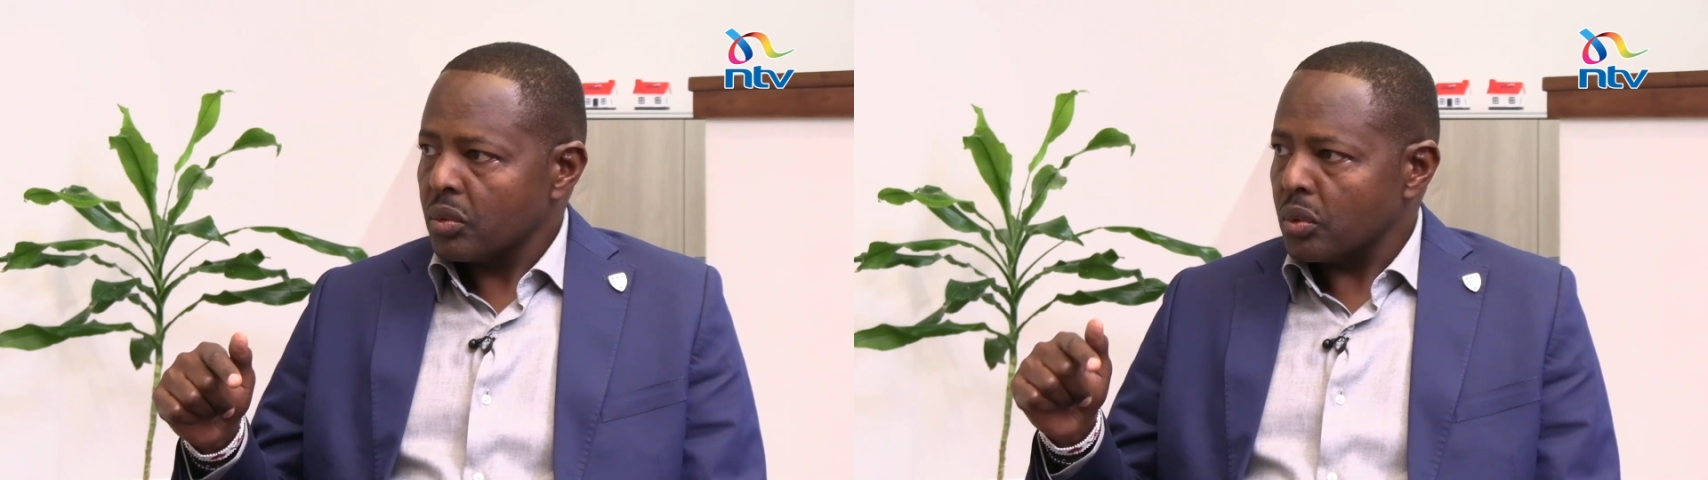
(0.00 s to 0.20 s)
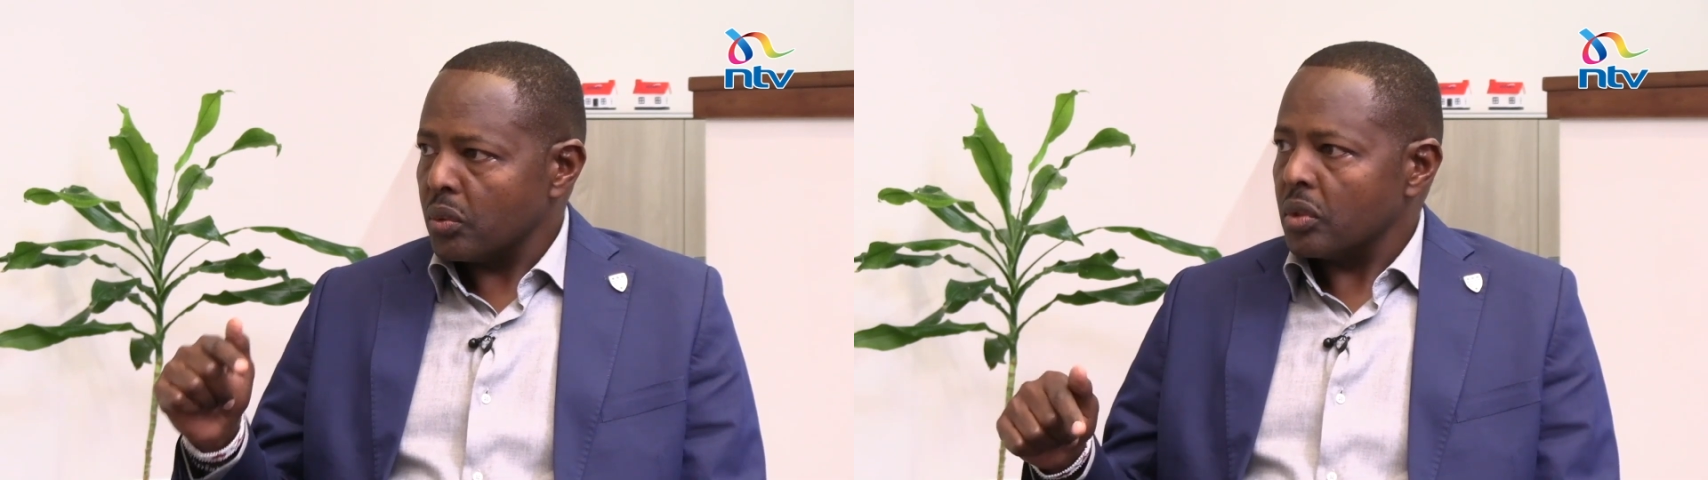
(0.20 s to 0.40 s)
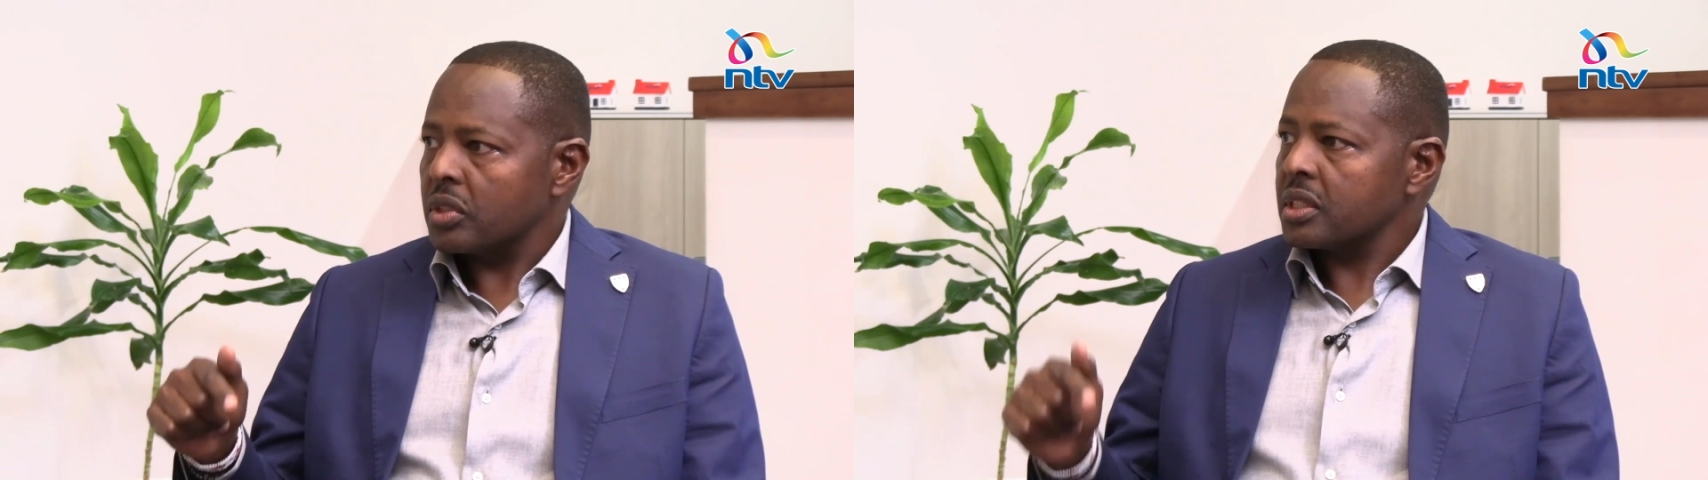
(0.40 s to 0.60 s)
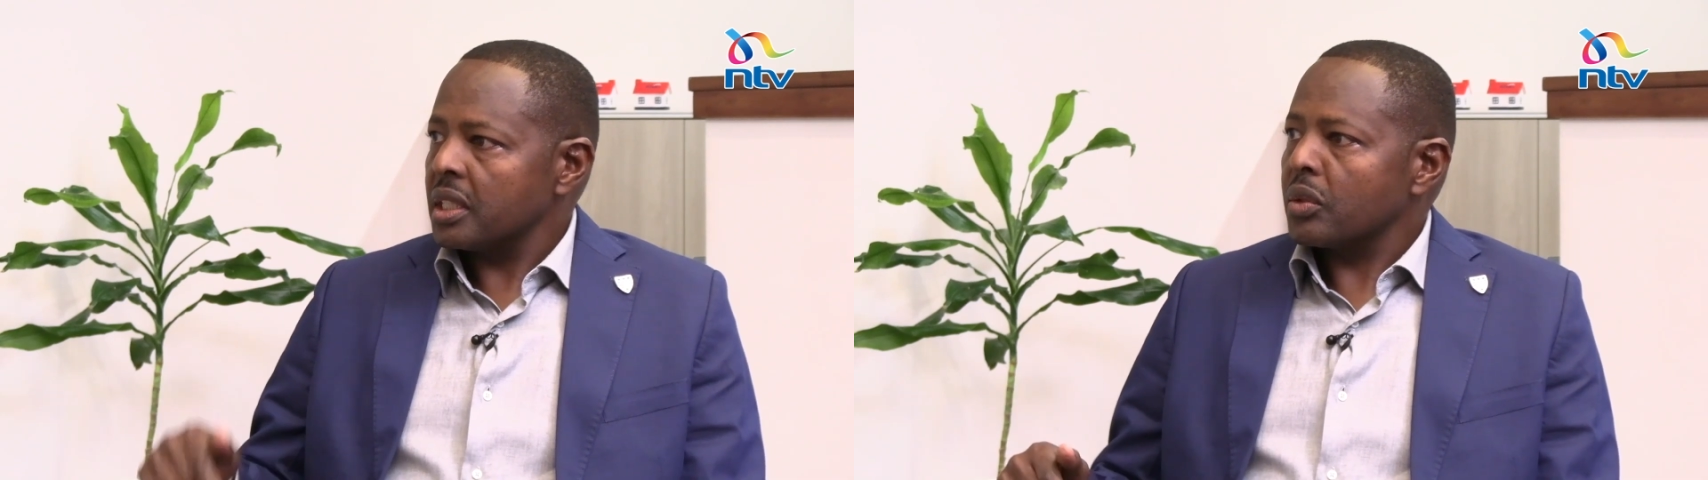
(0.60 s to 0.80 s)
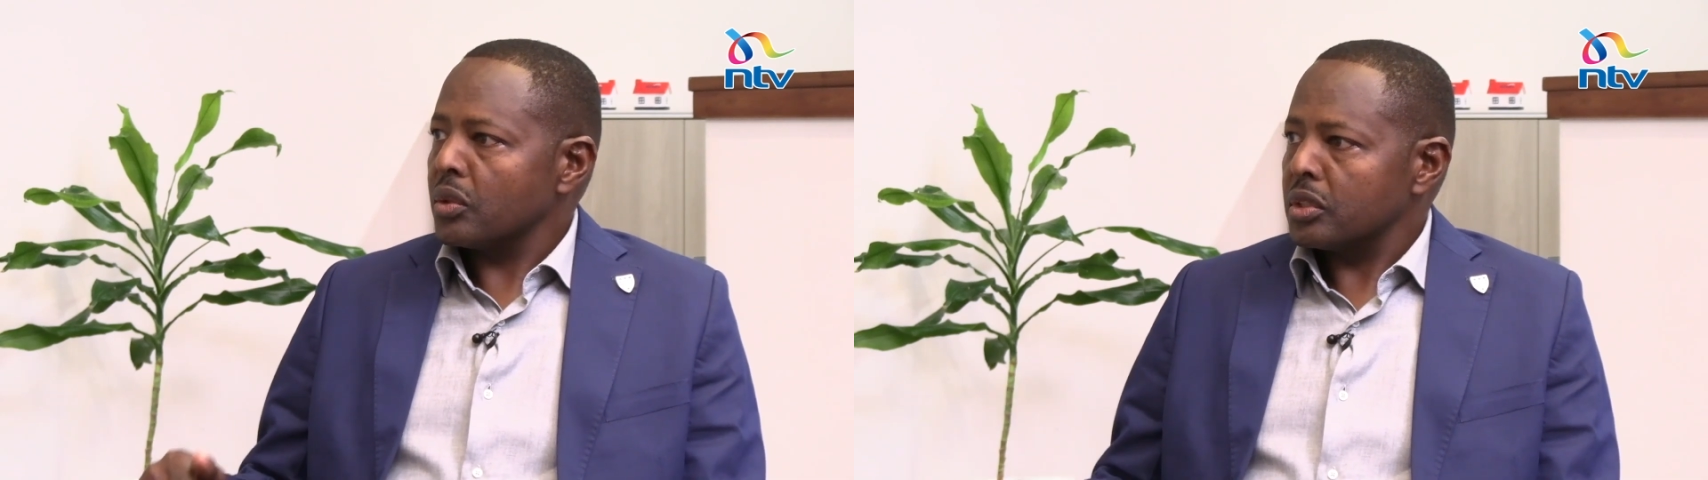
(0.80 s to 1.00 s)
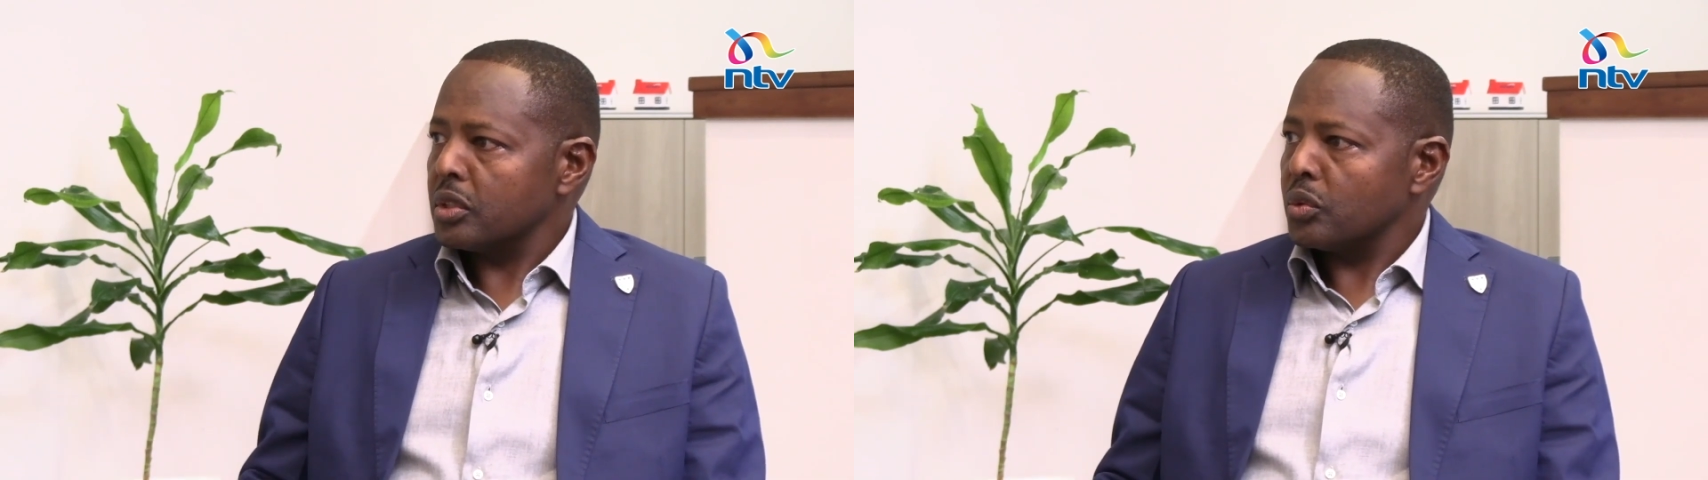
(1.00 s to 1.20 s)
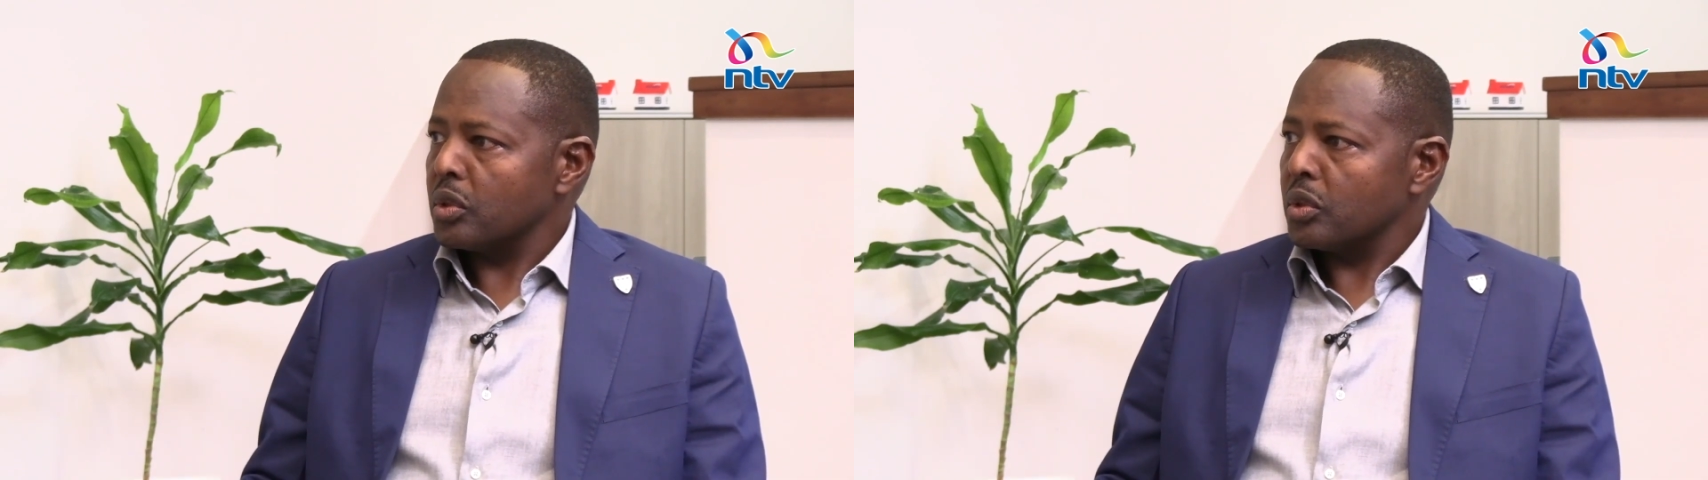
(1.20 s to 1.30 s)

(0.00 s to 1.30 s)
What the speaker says: we will still continue